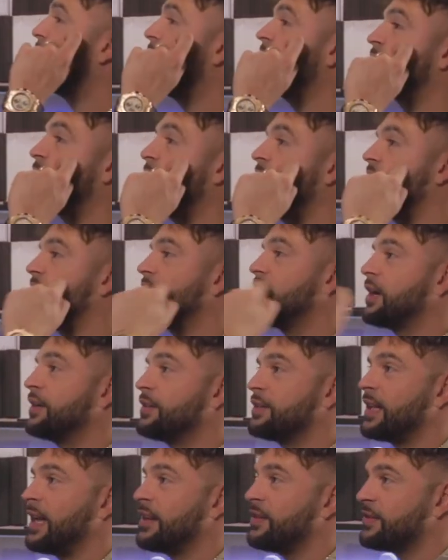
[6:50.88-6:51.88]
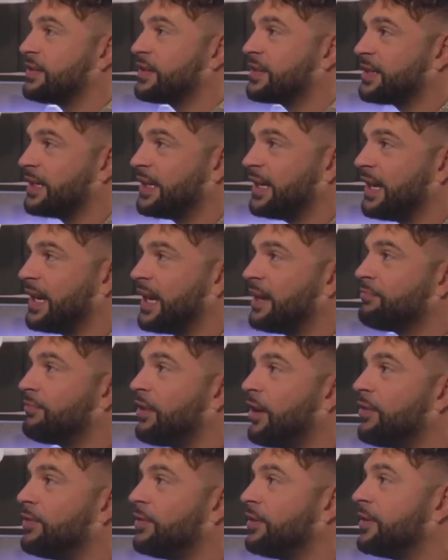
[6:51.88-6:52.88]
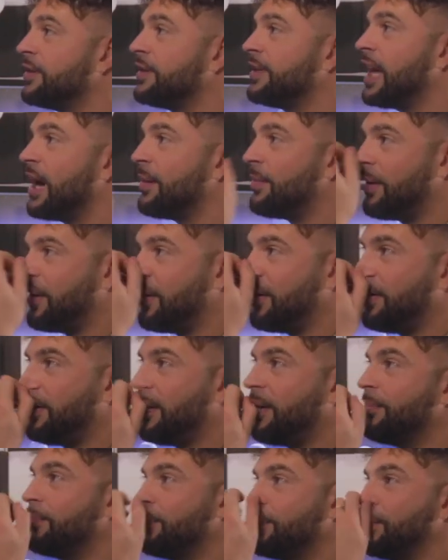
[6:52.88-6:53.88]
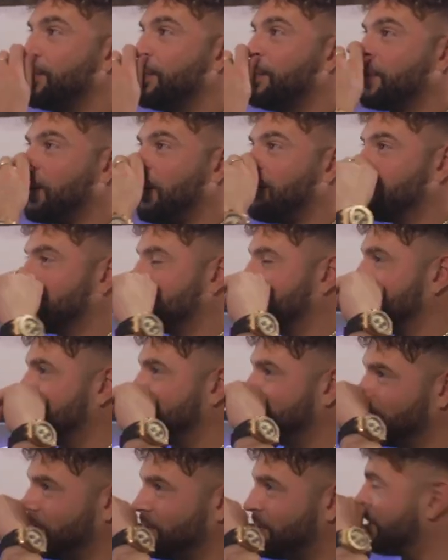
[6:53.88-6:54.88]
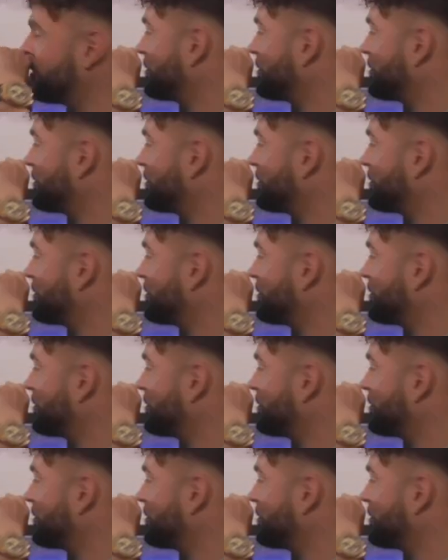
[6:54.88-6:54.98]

which means I can just, as you can see here, Roland, Yamaha, Moog. Obviously the Moog